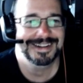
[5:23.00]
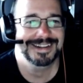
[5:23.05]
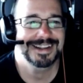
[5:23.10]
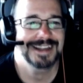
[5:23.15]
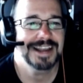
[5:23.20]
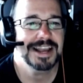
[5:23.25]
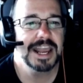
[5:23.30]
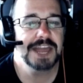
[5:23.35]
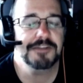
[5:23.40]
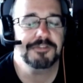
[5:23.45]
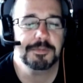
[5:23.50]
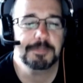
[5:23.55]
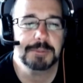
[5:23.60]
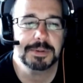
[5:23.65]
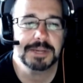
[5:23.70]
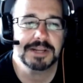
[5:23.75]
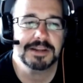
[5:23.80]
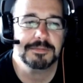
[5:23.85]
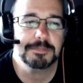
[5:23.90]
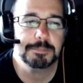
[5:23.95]
if
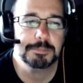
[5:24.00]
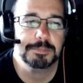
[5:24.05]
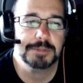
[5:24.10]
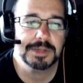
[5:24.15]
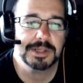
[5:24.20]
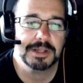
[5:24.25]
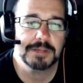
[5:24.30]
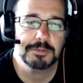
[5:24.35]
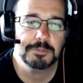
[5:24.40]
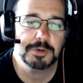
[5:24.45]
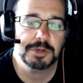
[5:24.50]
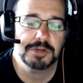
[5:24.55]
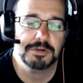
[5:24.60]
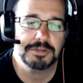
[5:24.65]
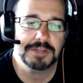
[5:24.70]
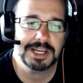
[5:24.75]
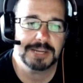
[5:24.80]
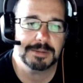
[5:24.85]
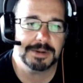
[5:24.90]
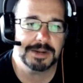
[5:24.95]
but if but when you
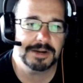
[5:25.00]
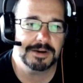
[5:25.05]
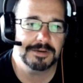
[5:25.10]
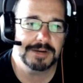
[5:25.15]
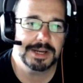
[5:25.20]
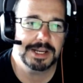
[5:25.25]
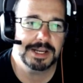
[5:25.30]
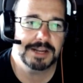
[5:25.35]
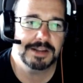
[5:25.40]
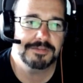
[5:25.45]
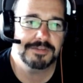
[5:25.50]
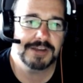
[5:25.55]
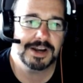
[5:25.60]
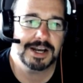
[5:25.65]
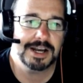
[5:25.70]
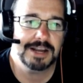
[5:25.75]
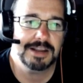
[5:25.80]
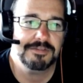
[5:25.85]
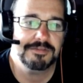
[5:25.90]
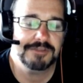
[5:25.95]
think about it, right? If
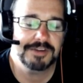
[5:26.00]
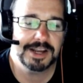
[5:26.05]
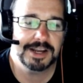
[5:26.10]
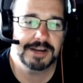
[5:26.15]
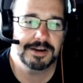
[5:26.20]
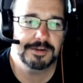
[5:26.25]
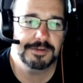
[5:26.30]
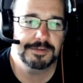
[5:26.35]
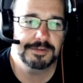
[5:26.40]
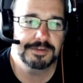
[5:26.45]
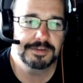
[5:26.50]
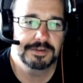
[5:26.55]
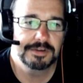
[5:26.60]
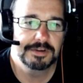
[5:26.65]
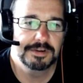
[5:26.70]
I found,